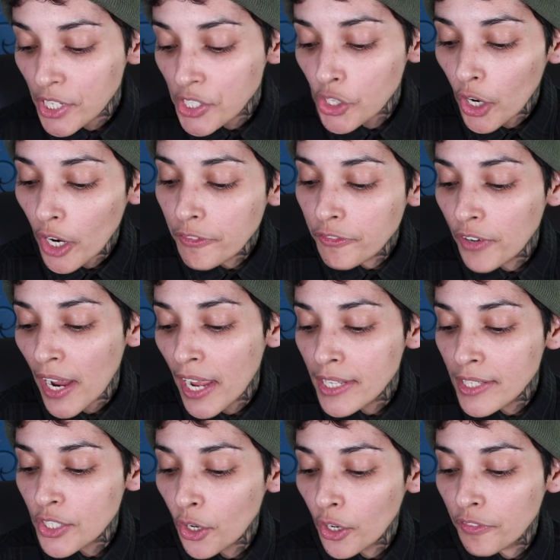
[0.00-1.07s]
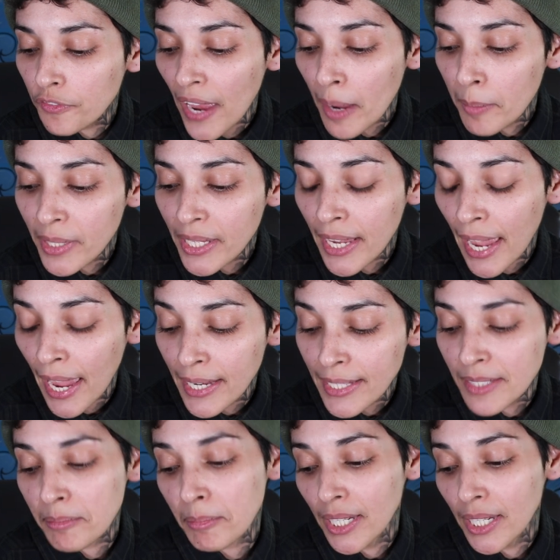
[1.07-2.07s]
Did your friends or family hate